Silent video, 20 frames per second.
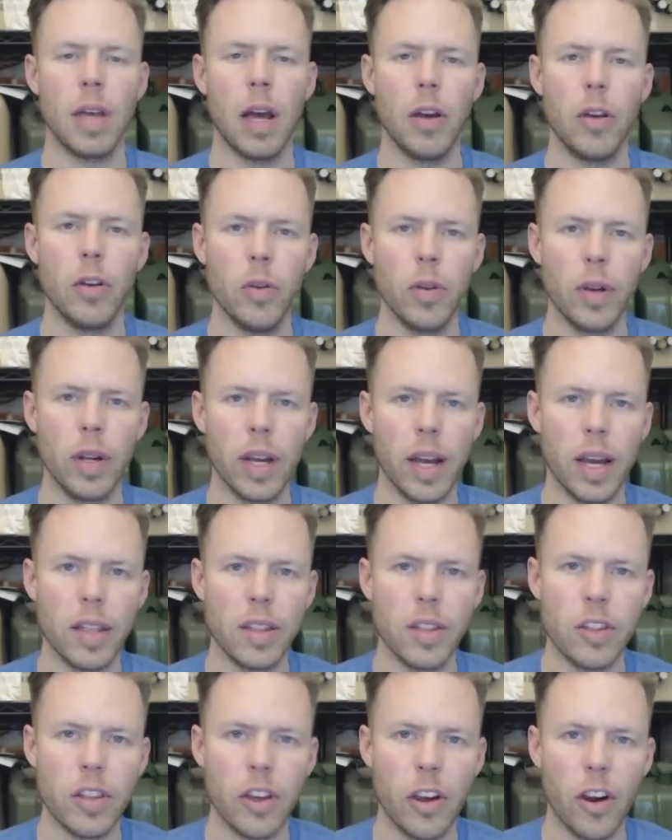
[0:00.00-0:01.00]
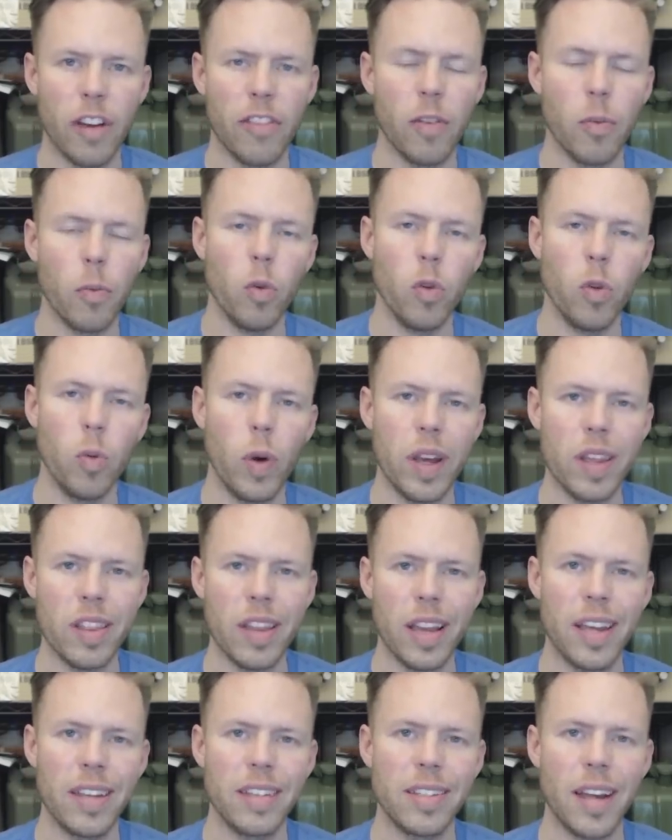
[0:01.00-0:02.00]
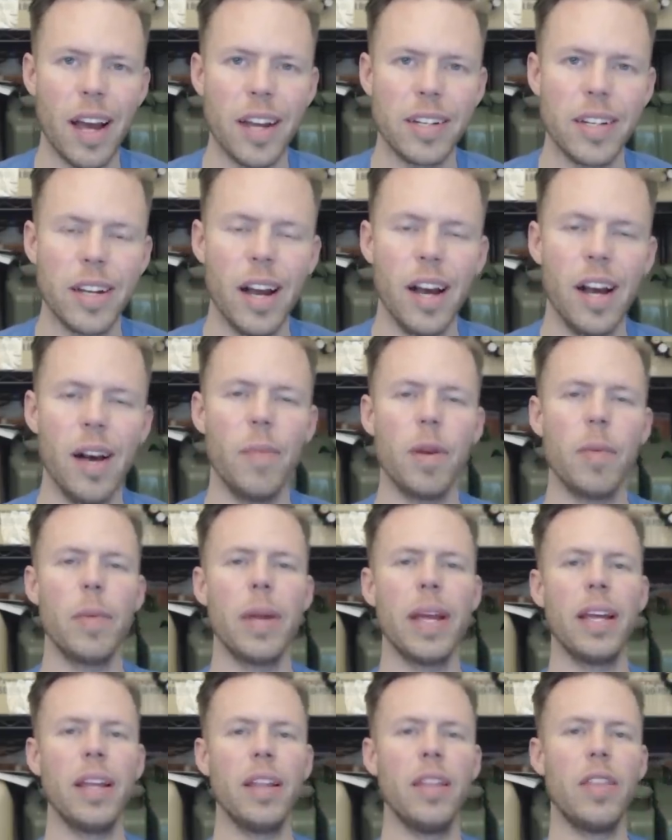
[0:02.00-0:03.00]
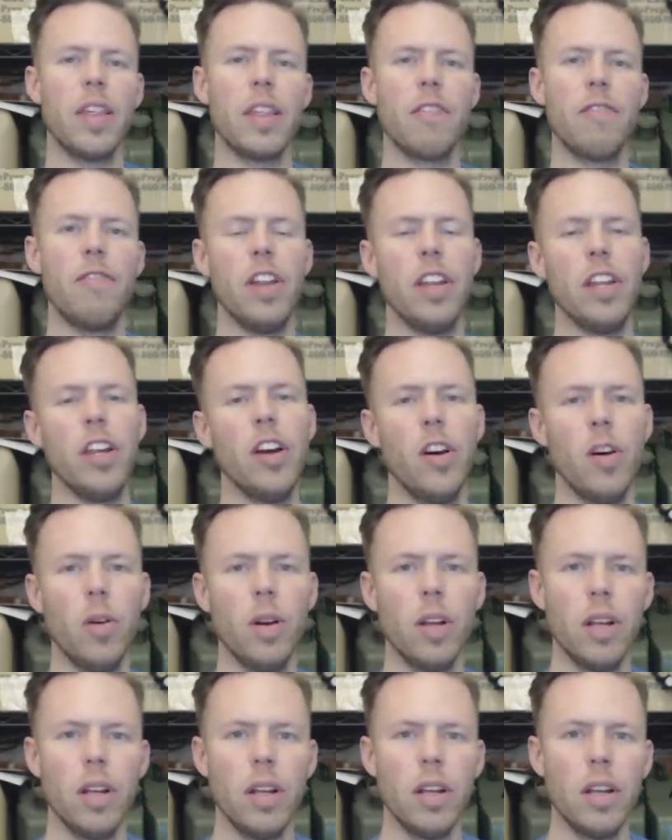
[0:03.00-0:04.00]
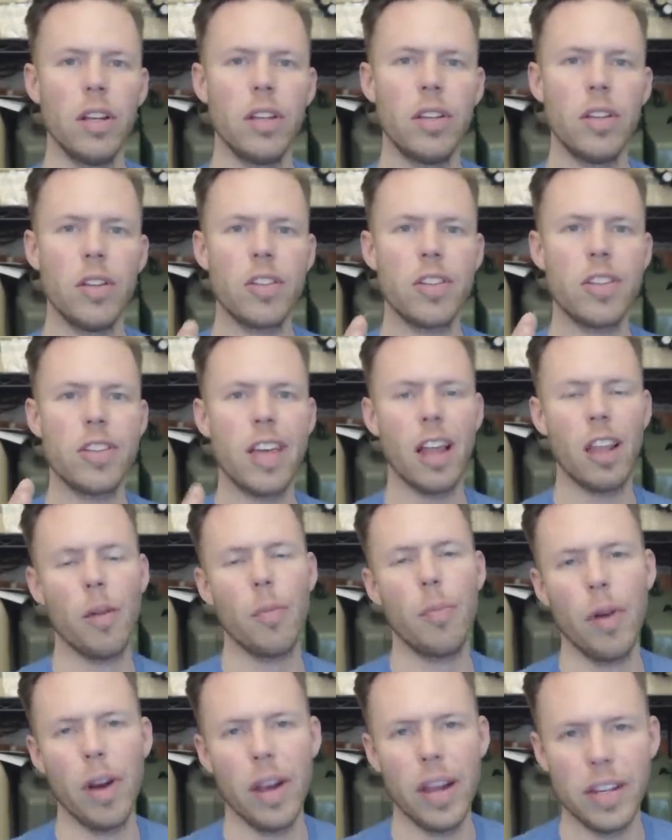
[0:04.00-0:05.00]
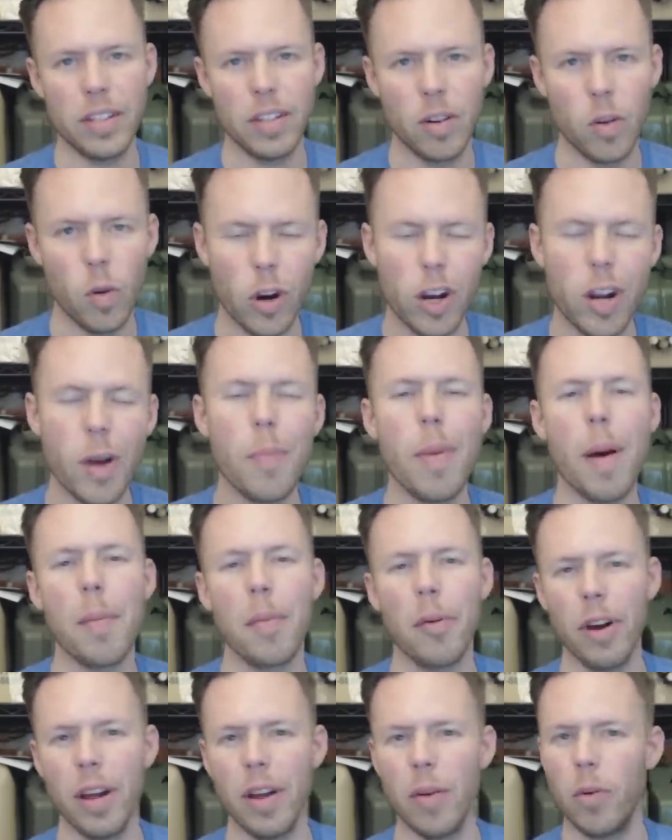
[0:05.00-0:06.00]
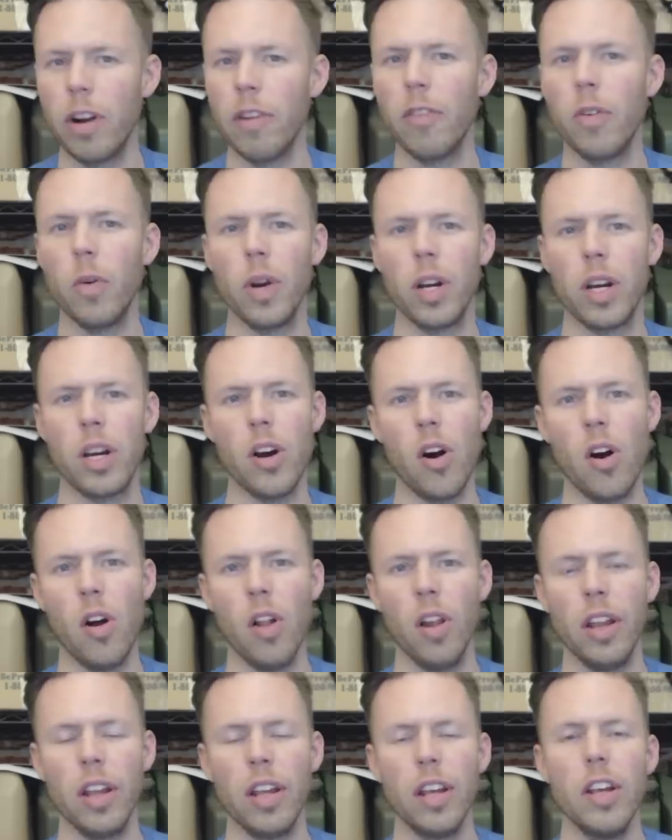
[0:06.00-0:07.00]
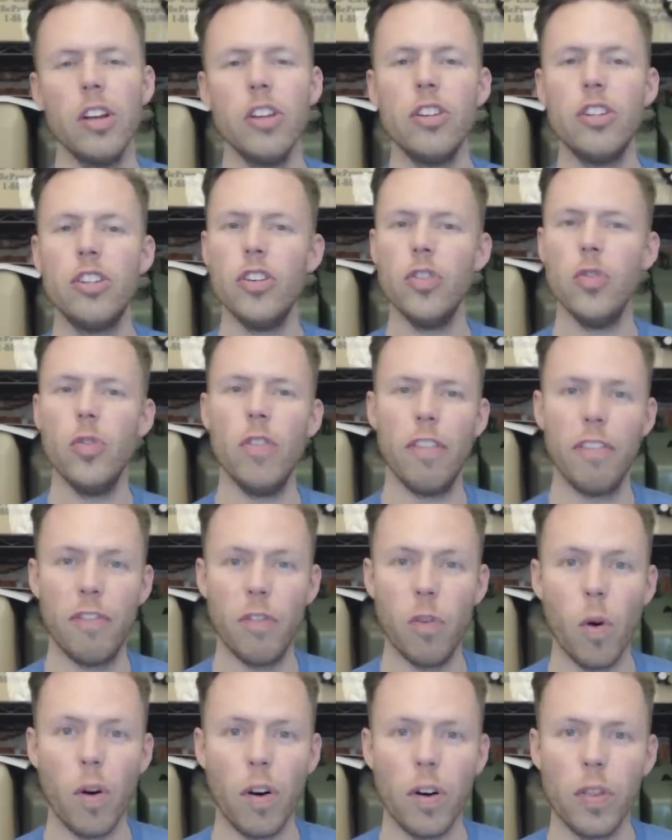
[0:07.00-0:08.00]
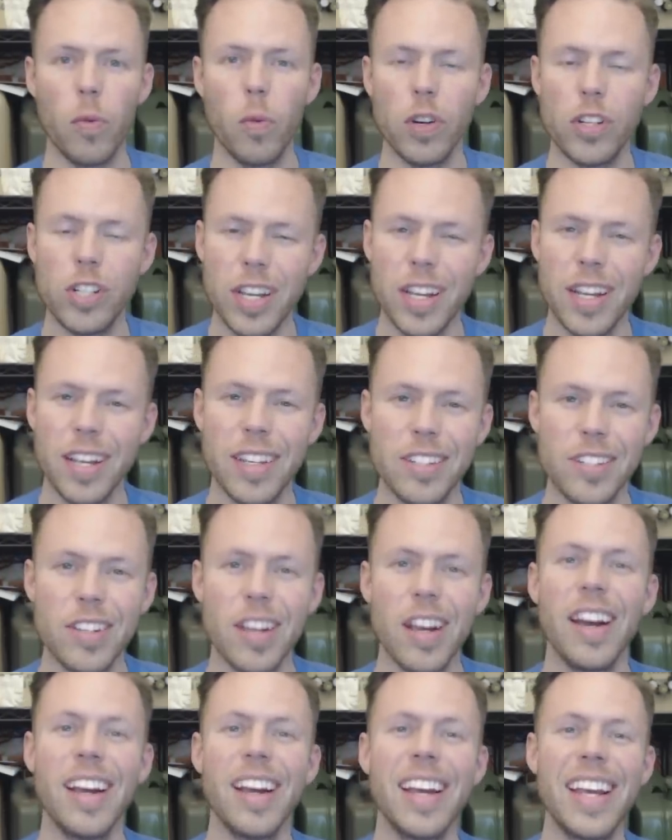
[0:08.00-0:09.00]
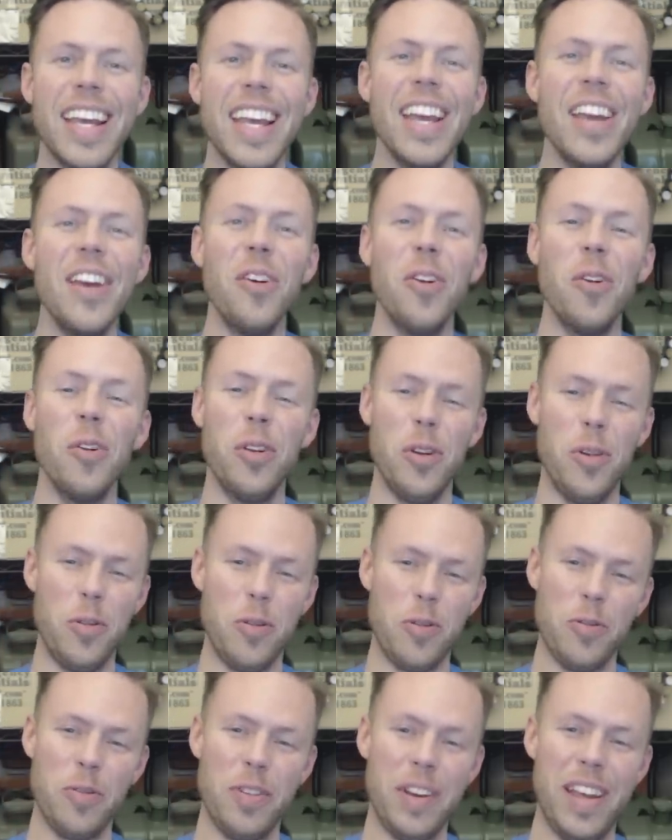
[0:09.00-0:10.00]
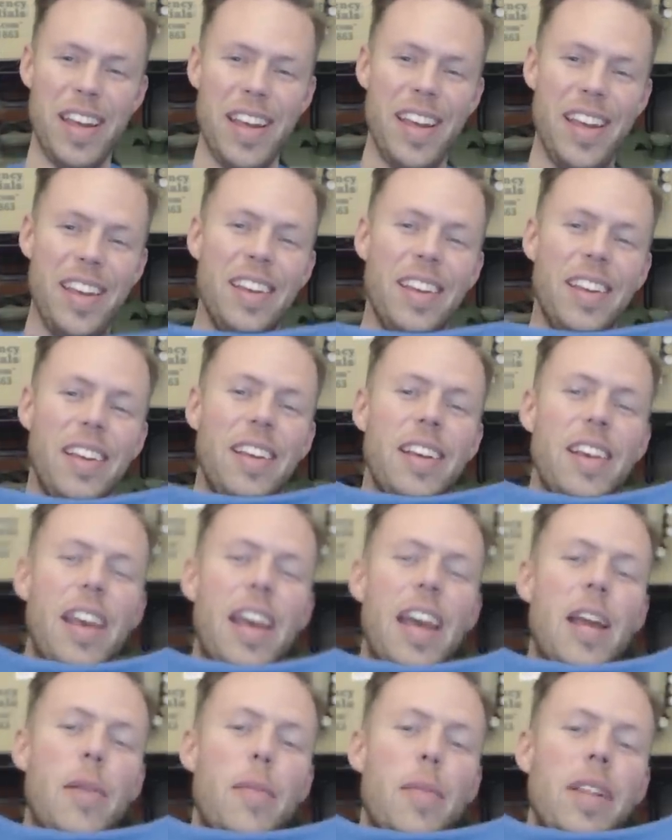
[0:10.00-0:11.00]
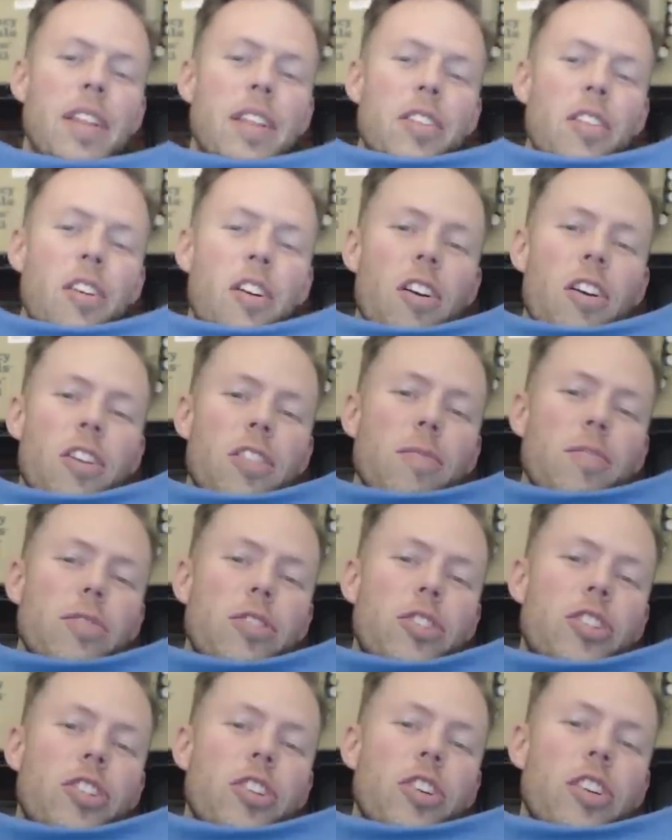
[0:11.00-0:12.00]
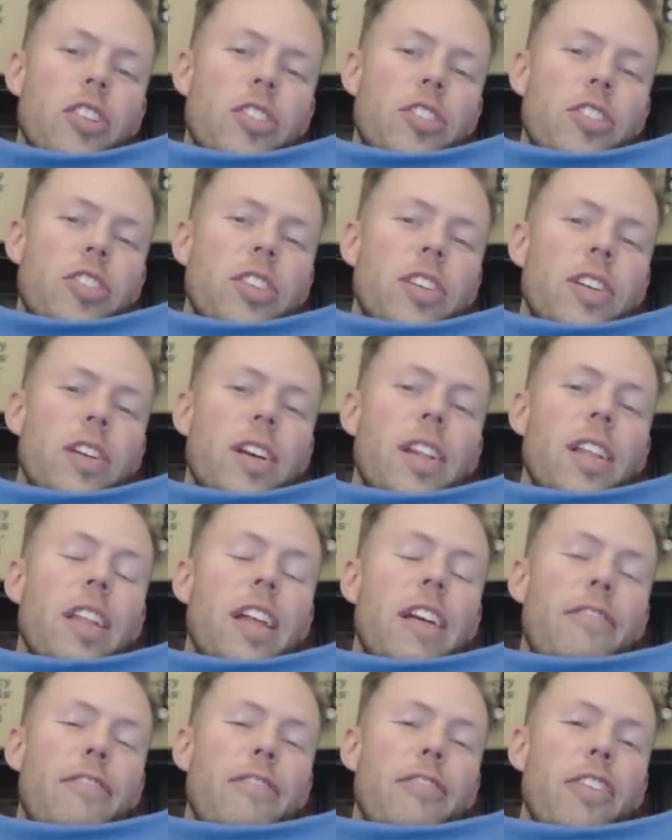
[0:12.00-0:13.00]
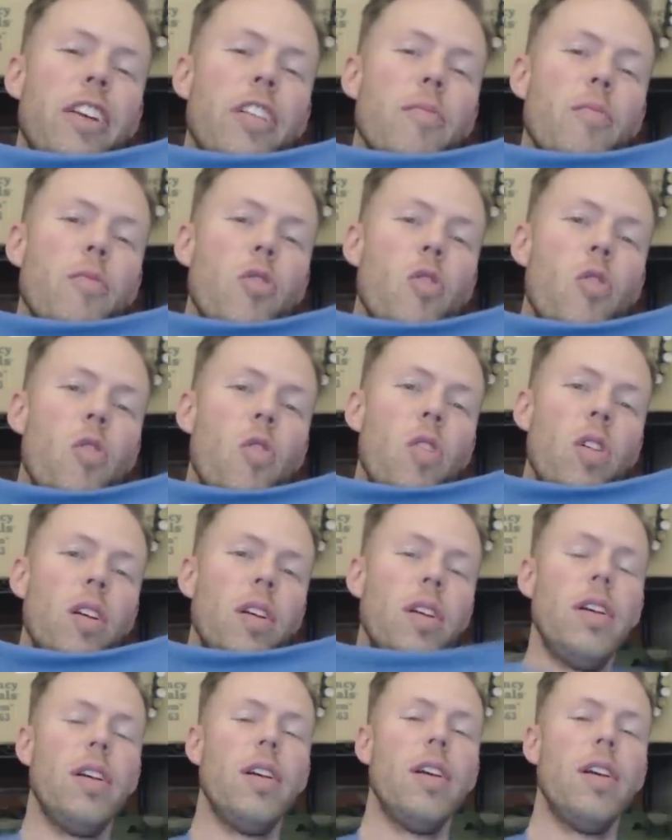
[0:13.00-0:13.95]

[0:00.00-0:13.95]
How you doing, guys? This is Eric from rule the wasteland dot com, and I'm making this video to celebrate or commemorate, whatever you want to call it, June fourth, which is Killdozer Day. And I made these awesome shirts, Let Freedom Roll.